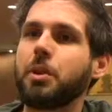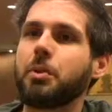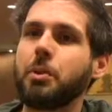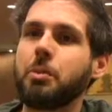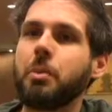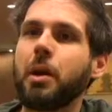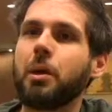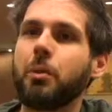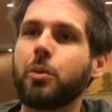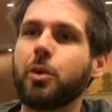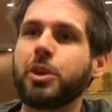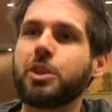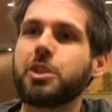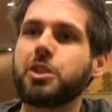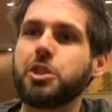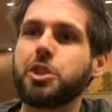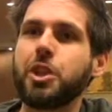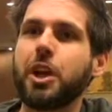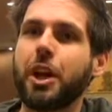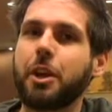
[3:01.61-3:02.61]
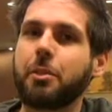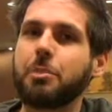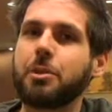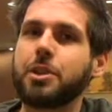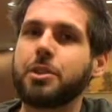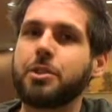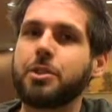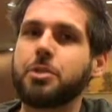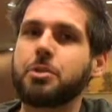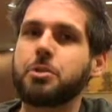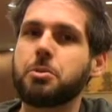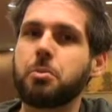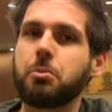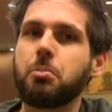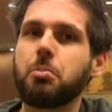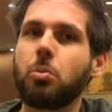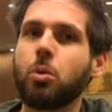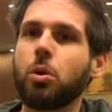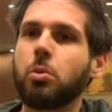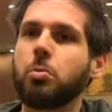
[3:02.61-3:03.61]
that we might want to check because there's
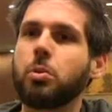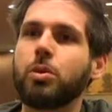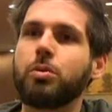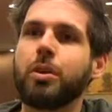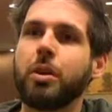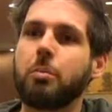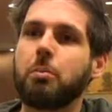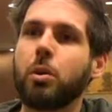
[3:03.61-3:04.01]
more moving